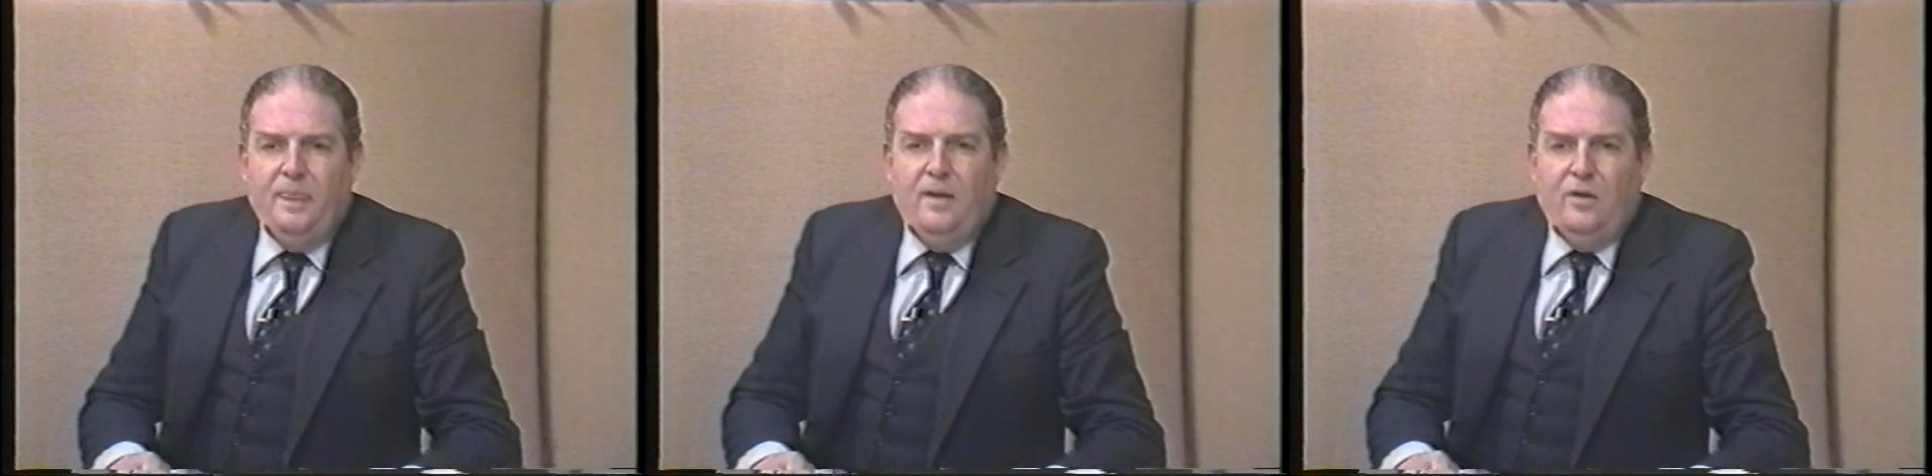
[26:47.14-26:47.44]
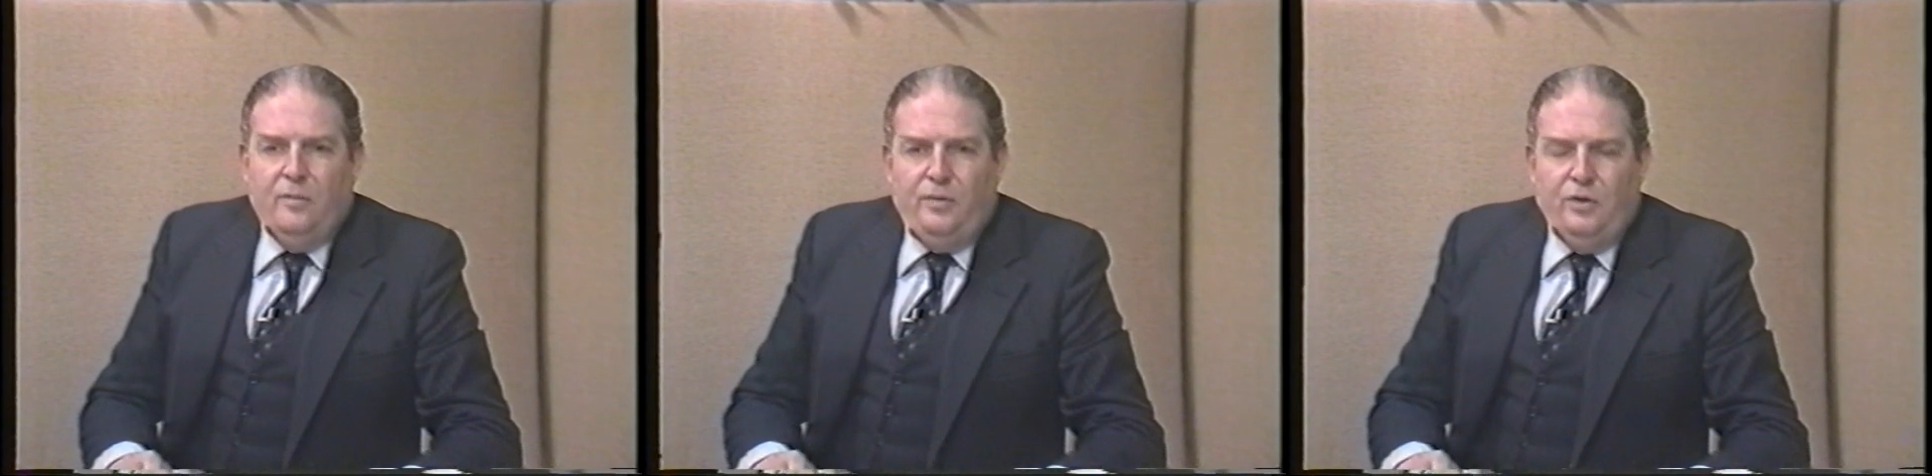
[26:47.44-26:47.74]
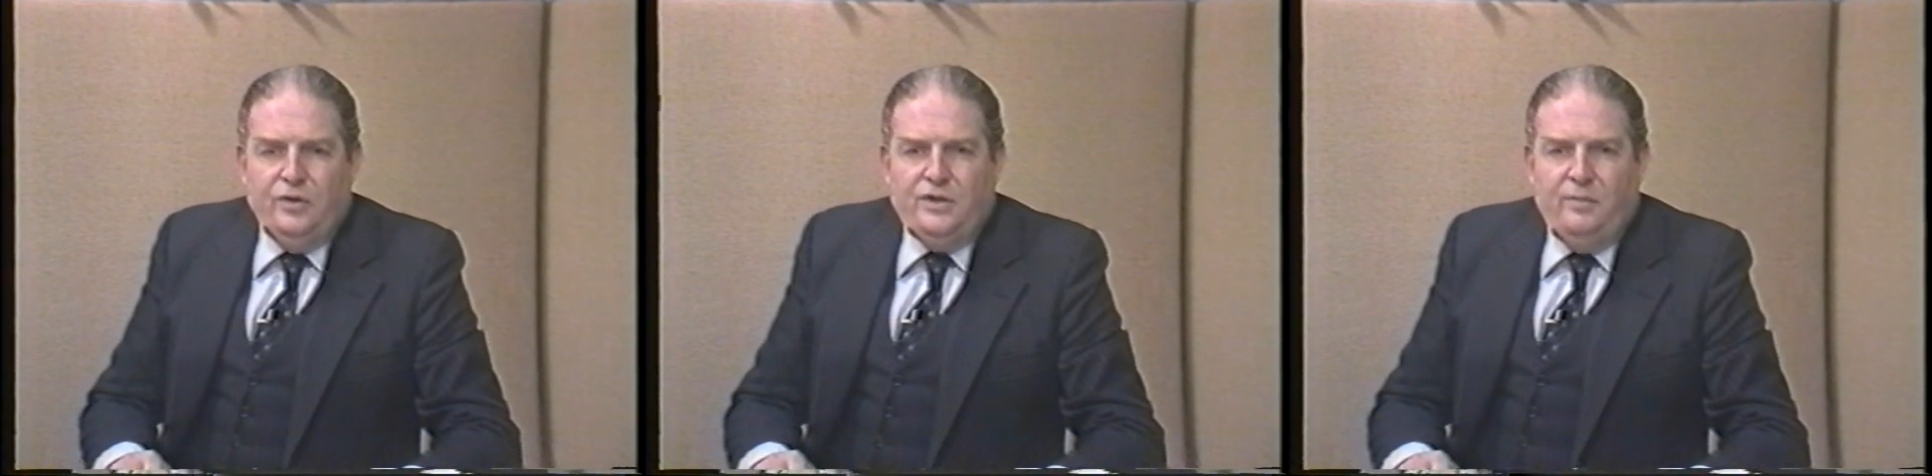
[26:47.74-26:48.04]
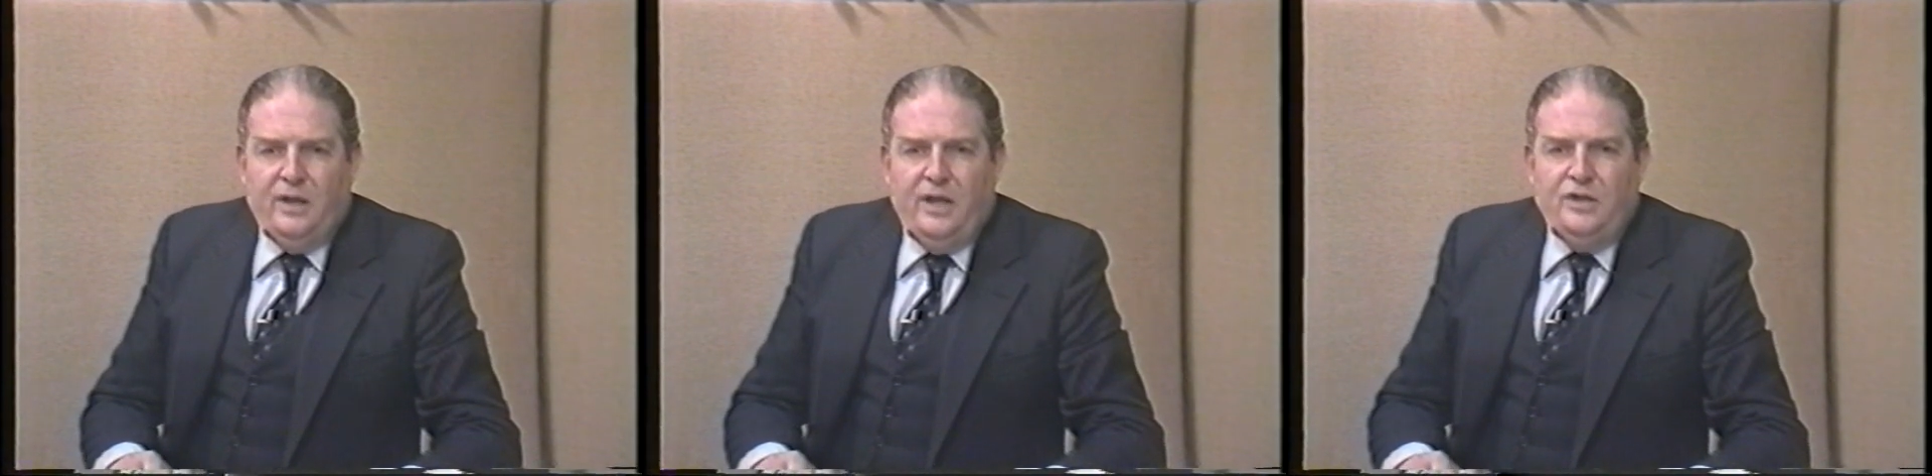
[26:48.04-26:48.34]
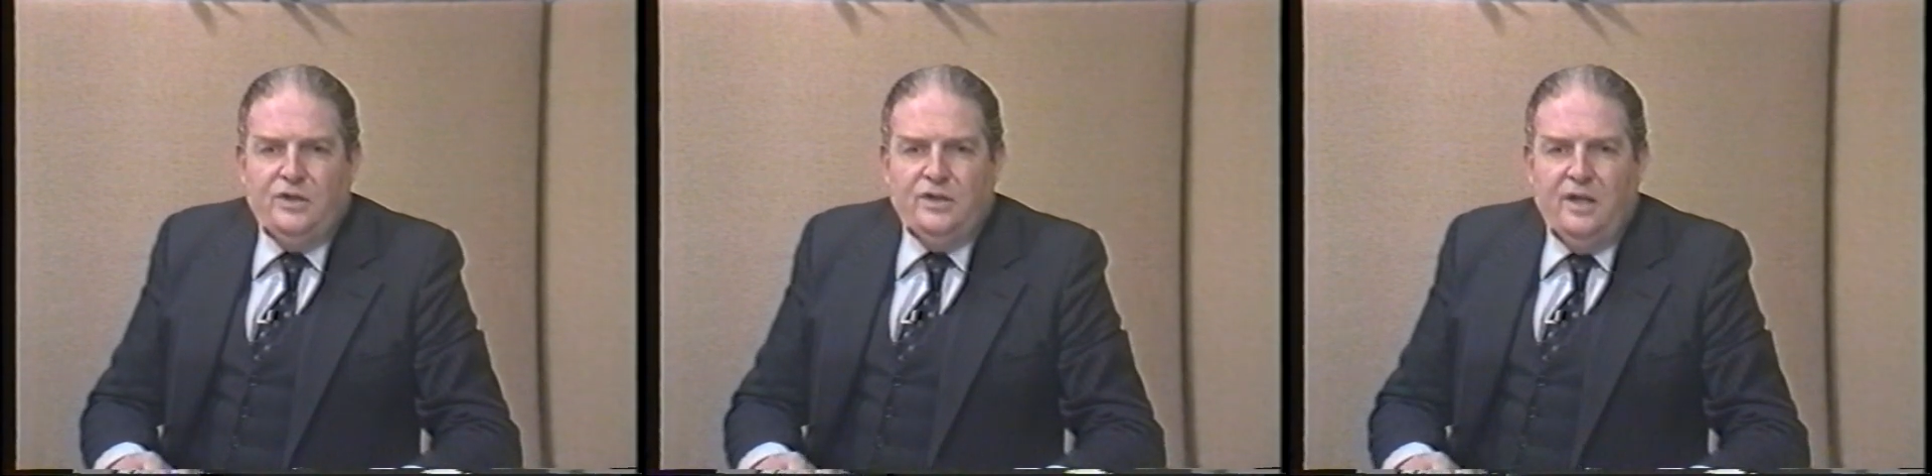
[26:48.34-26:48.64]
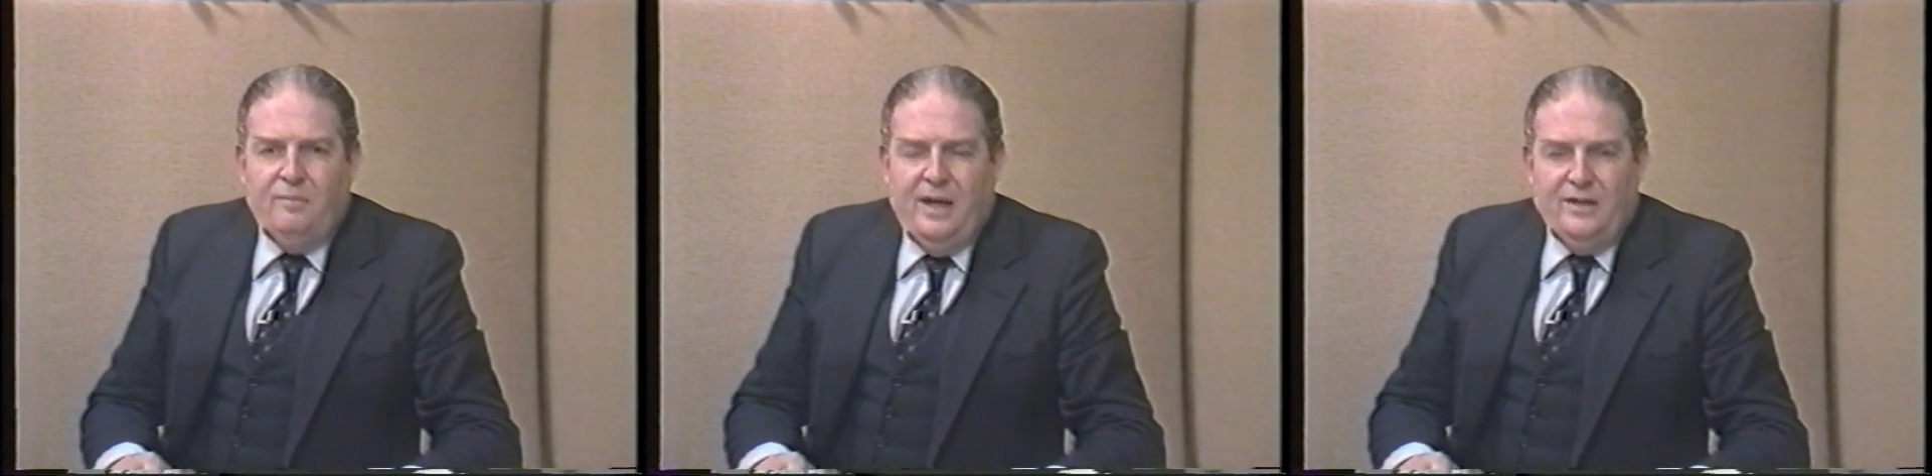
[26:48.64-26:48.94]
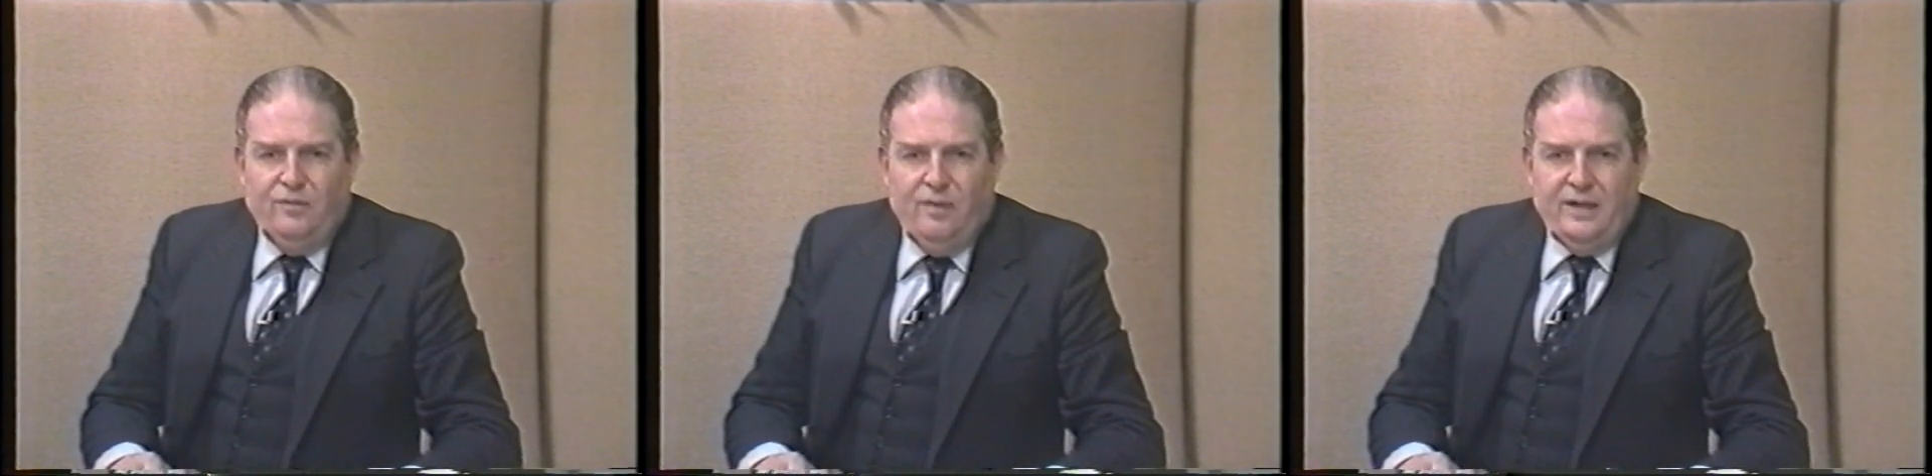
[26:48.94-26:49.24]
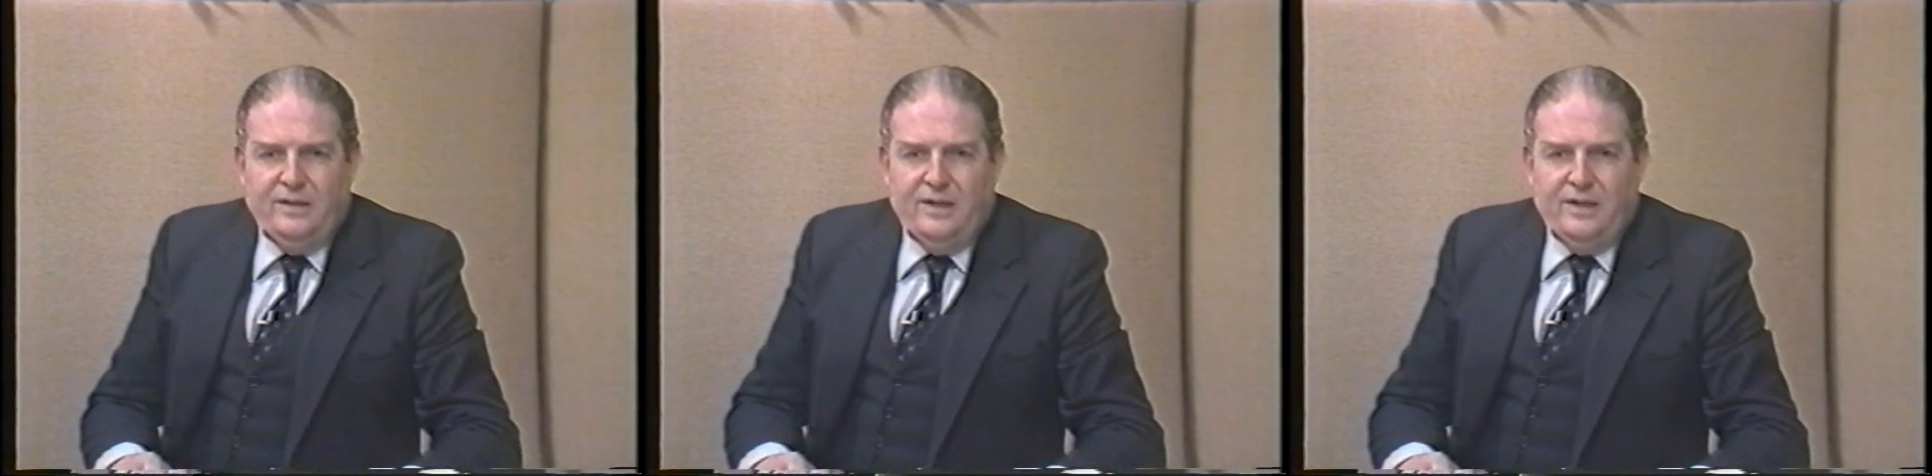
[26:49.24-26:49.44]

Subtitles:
computer simulations and by direct